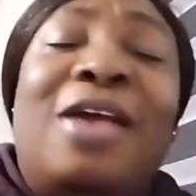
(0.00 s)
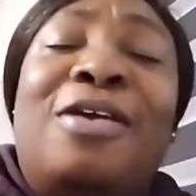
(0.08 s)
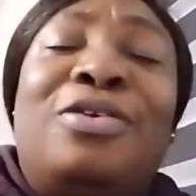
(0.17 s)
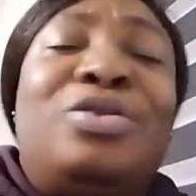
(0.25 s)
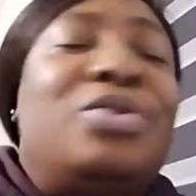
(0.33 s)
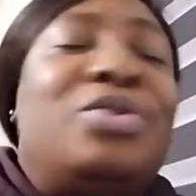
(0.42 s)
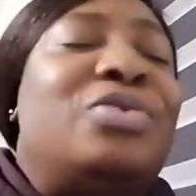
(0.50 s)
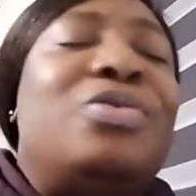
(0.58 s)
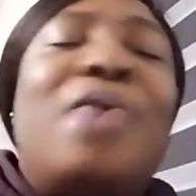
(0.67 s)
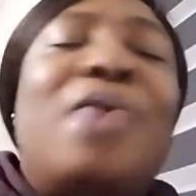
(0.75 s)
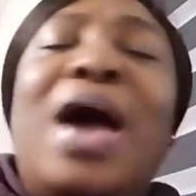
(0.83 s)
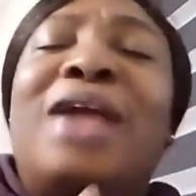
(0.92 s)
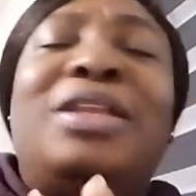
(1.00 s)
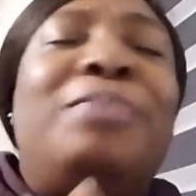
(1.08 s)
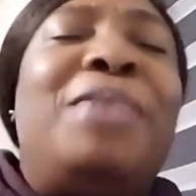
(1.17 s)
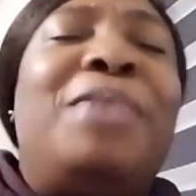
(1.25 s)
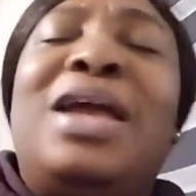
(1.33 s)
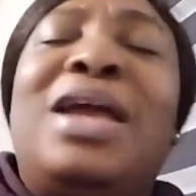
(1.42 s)
You are the
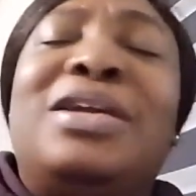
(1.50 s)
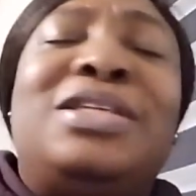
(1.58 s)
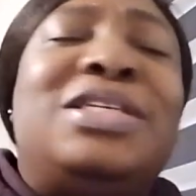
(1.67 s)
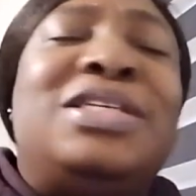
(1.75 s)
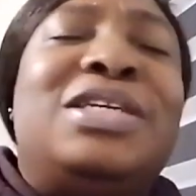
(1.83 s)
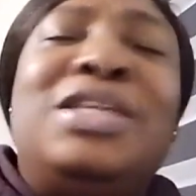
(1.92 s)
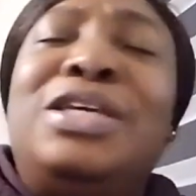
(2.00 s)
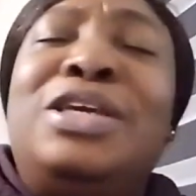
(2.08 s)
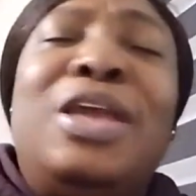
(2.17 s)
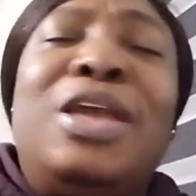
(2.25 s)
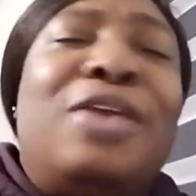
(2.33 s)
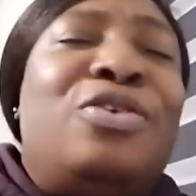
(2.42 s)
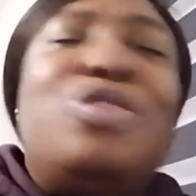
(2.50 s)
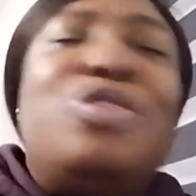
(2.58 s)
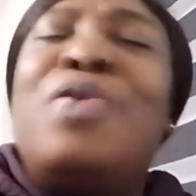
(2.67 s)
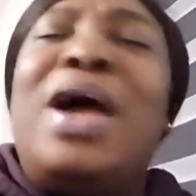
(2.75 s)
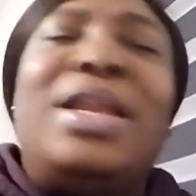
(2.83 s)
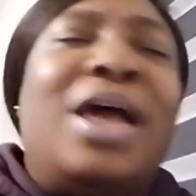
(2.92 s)
melody. You
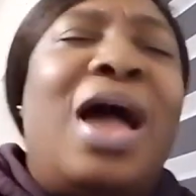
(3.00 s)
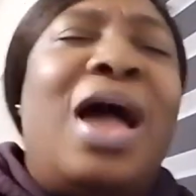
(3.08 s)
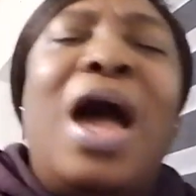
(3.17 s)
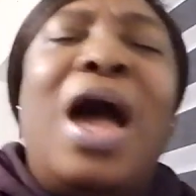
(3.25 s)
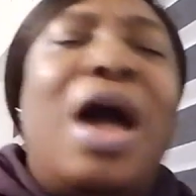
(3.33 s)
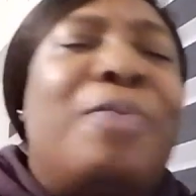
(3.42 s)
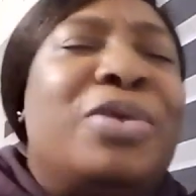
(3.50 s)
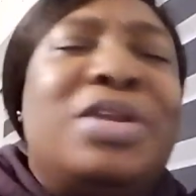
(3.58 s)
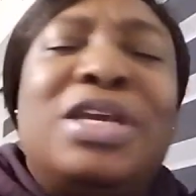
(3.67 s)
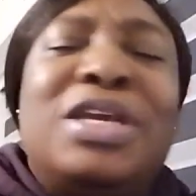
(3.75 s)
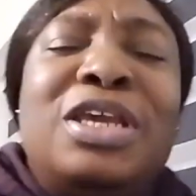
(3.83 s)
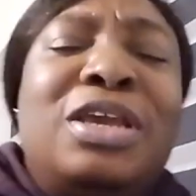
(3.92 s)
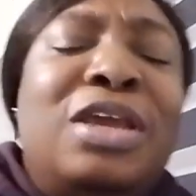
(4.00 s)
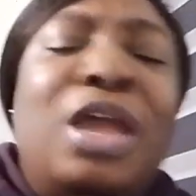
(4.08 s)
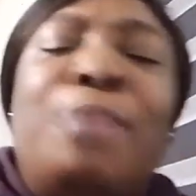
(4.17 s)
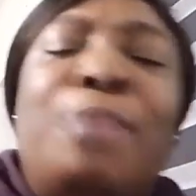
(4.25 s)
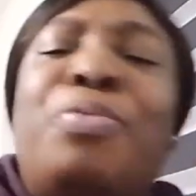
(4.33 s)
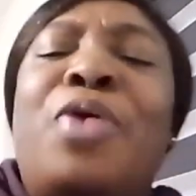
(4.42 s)
are the harmony.
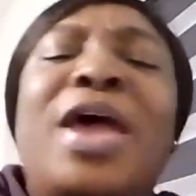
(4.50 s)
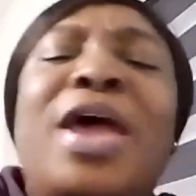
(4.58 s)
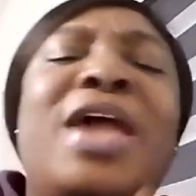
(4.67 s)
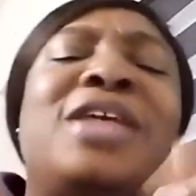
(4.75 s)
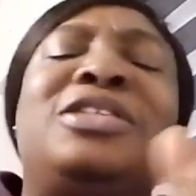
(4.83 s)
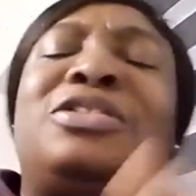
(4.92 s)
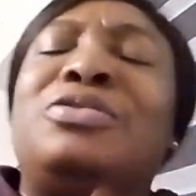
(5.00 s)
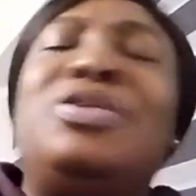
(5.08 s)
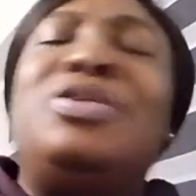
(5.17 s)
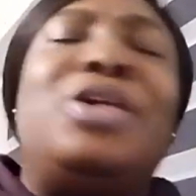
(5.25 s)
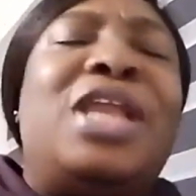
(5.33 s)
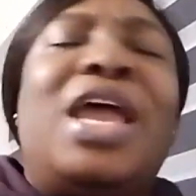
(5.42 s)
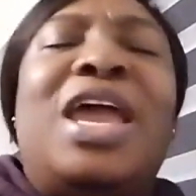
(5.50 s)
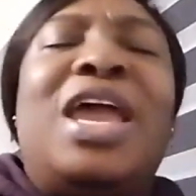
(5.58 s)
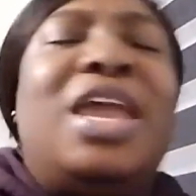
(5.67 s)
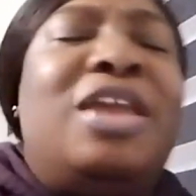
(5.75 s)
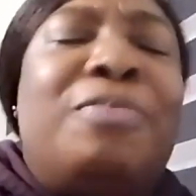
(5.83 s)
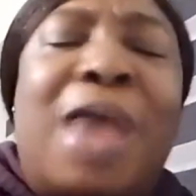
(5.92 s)
Praise to your
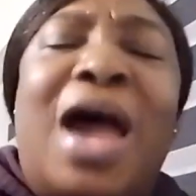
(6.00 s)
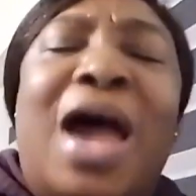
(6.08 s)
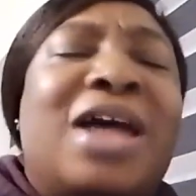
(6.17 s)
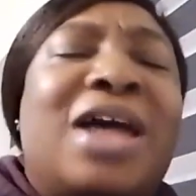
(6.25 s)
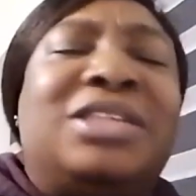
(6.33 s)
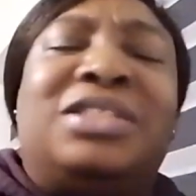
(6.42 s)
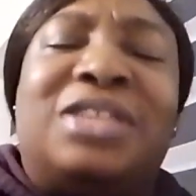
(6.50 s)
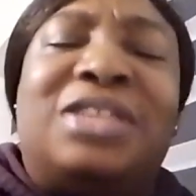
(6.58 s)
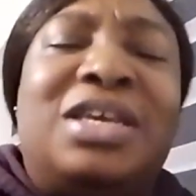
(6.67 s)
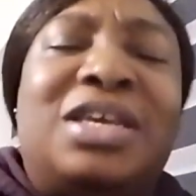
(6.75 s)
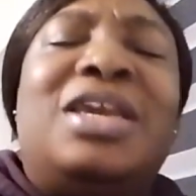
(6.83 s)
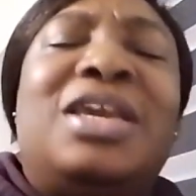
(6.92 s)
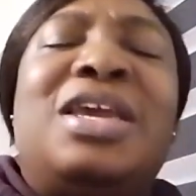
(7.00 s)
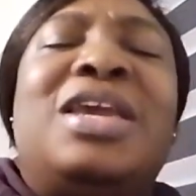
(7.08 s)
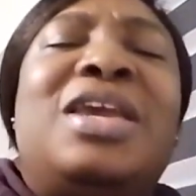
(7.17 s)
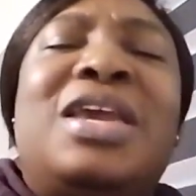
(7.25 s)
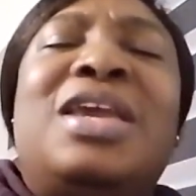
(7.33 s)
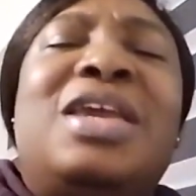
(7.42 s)
name I
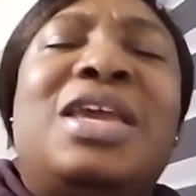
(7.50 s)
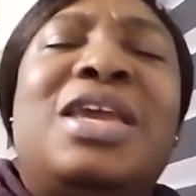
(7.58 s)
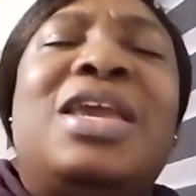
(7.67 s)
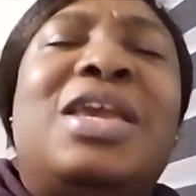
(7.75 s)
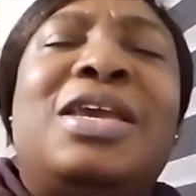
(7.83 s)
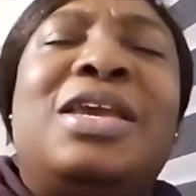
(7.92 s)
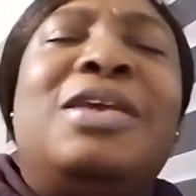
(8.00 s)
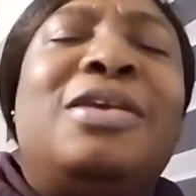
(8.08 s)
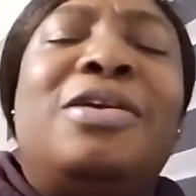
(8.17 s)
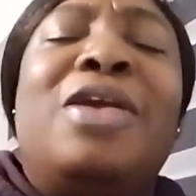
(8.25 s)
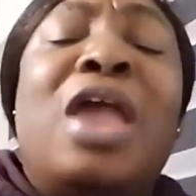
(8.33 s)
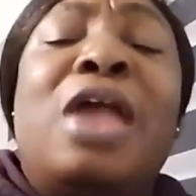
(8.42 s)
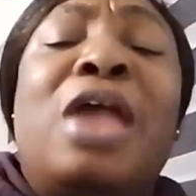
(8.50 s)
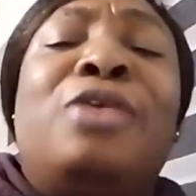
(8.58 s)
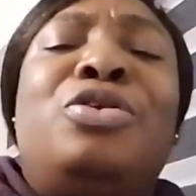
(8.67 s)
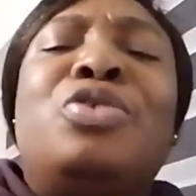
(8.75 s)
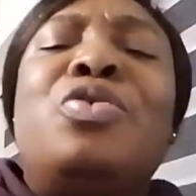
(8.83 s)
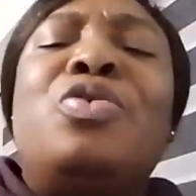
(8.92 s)
sing.
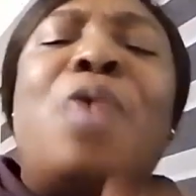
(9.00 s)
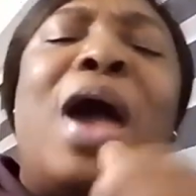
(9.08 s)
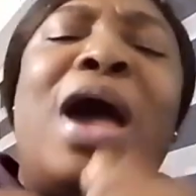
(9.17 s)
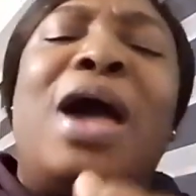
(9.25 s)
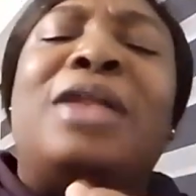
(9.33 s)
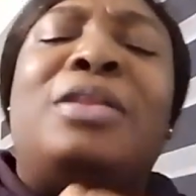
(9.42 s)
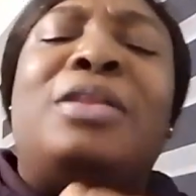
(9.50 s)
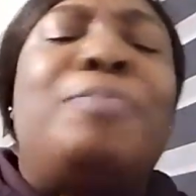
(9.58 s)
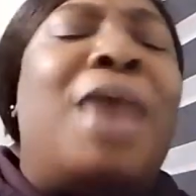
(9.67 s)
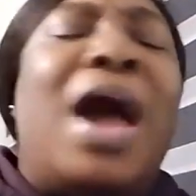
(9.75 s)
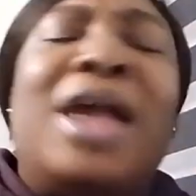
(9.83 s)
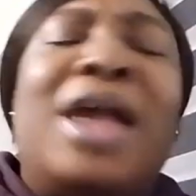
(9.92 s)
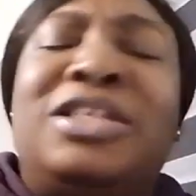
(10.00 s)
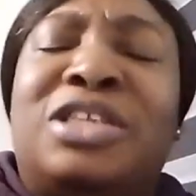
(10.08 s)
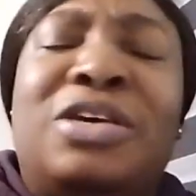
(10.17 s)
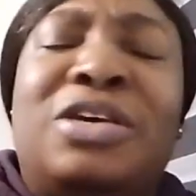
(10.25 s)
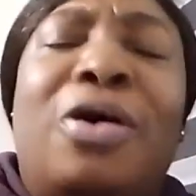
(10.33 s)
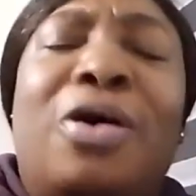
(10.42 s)
You are the mighty
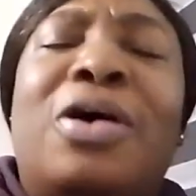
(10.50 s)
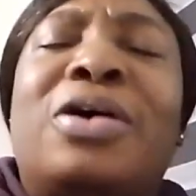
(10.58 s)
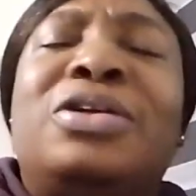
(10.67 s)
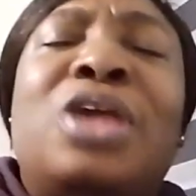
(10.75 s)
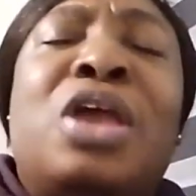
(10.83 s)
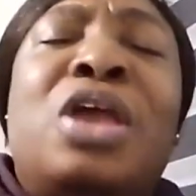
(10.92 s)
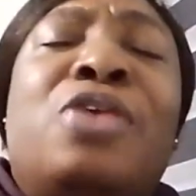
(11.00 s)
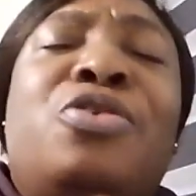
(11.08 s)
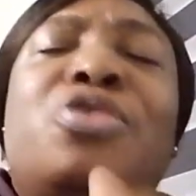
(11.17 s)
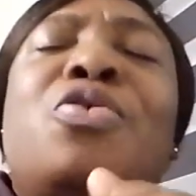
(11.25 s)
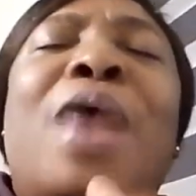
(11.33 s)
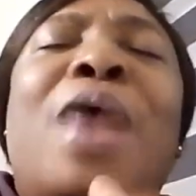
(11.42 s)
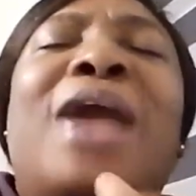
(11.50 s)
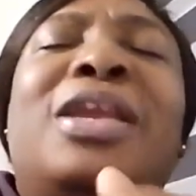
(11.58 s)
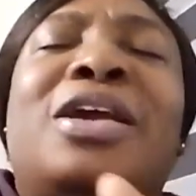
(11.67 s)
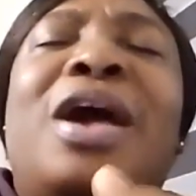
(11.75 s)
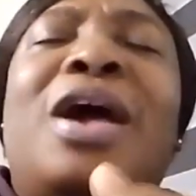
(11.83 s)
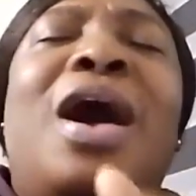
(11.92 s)
God. You are the
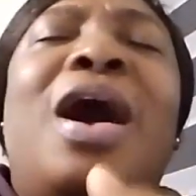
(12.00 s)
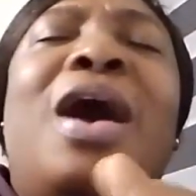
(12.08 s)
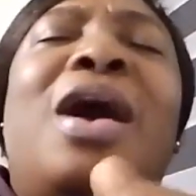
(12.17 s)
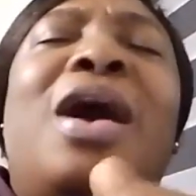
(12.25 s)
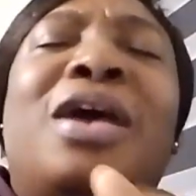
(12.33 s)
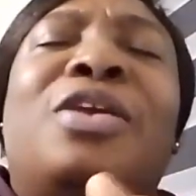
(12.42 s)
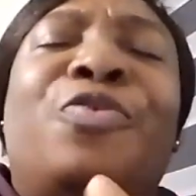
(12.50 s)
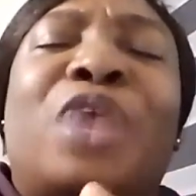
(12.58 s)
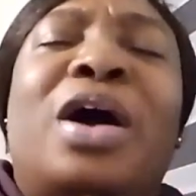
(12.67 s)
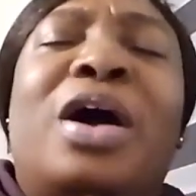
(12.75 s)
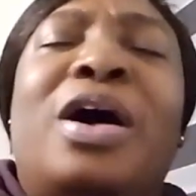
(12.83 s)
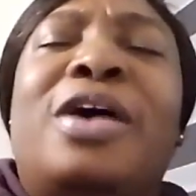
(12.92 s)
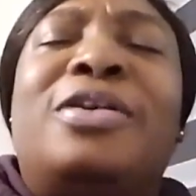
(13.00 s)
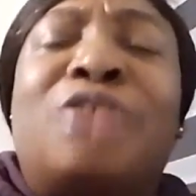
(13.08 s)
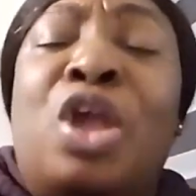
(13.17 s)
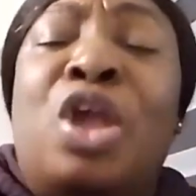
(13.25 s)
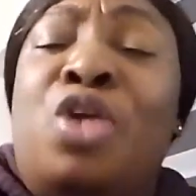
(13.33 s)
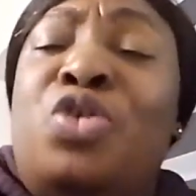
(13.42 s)
God of God.
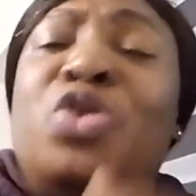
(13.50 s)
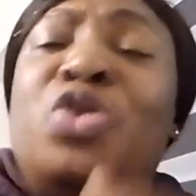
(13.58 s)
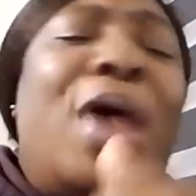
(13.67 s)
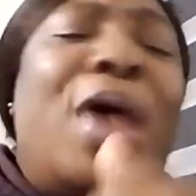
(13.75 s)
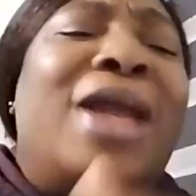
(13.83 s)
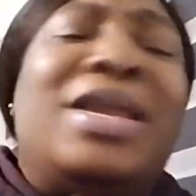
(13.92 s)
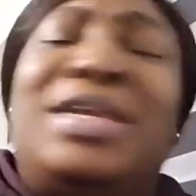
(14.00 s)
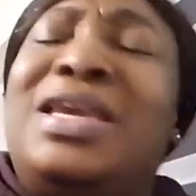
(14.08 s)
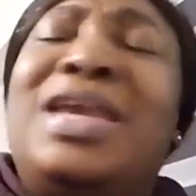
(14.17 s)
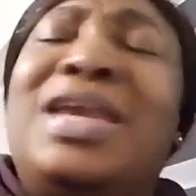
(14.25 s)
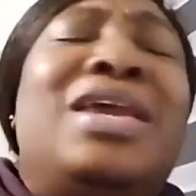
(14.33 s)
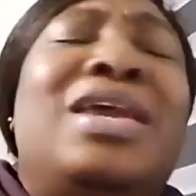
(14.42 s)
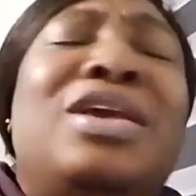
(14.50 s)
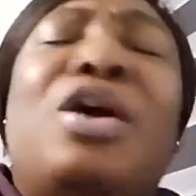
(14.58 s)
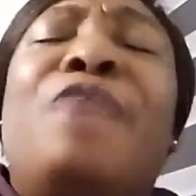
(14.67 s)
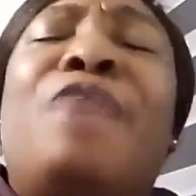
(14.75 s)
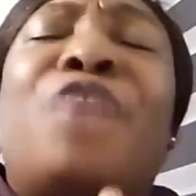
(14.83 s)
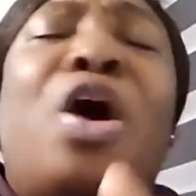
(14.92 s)
You are the King
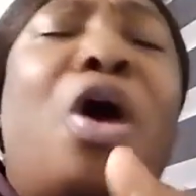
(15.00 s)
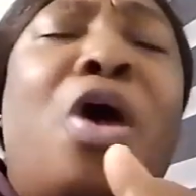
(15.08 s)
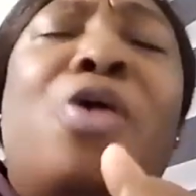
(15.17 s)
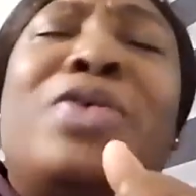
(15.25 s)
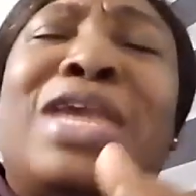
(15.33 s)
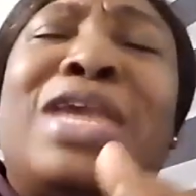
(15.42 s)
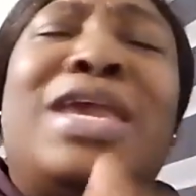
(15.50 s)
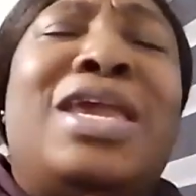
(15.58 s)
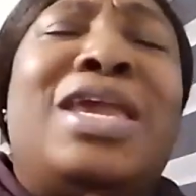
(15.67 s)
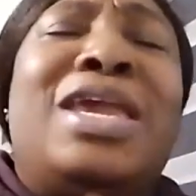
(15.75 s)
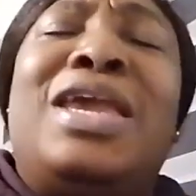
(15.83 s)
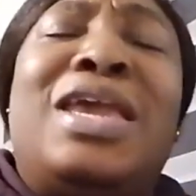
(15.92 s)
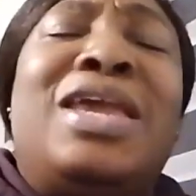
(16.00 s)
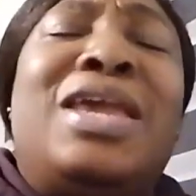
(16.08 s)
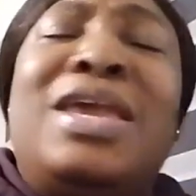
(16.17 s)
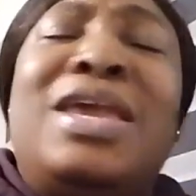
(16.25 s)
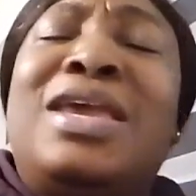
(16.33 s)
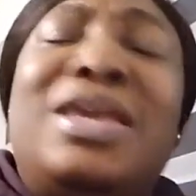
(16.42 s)
of all
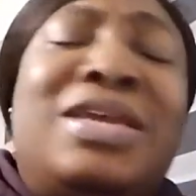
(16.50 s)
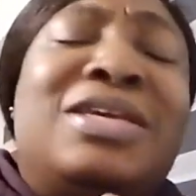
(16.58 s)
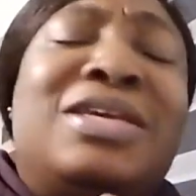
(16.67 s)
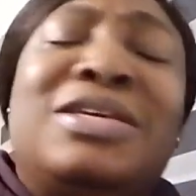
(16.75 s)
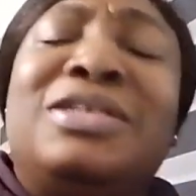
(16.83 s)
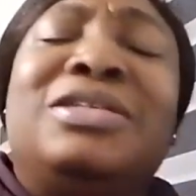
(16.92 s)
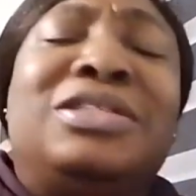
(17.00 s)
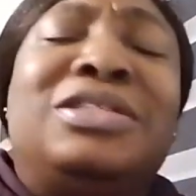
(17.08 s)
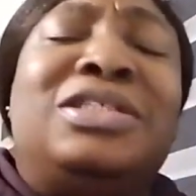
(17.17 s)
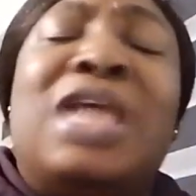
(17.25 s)
kings.